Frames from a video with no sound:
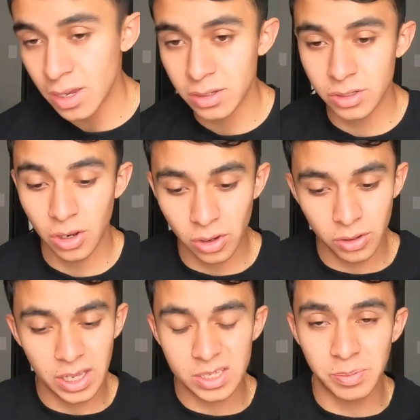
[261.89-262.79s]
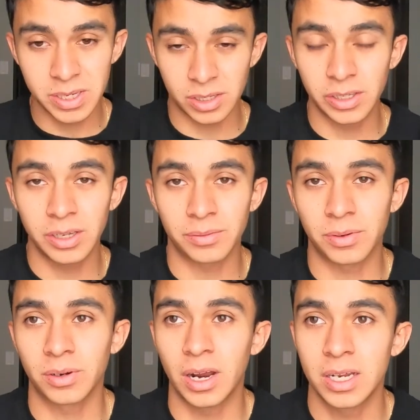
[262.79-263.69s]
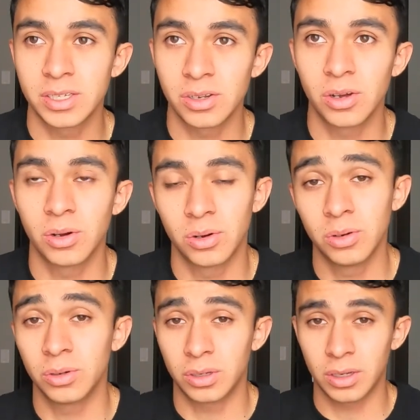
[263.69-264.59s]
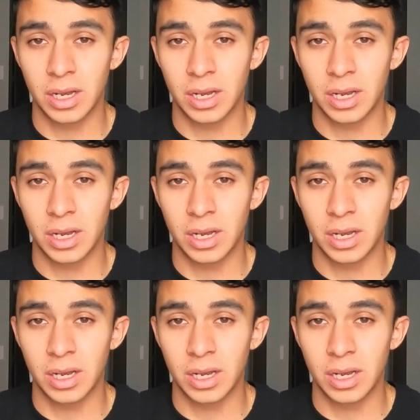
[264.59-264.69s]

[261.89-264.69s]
So that's basically it for isotonic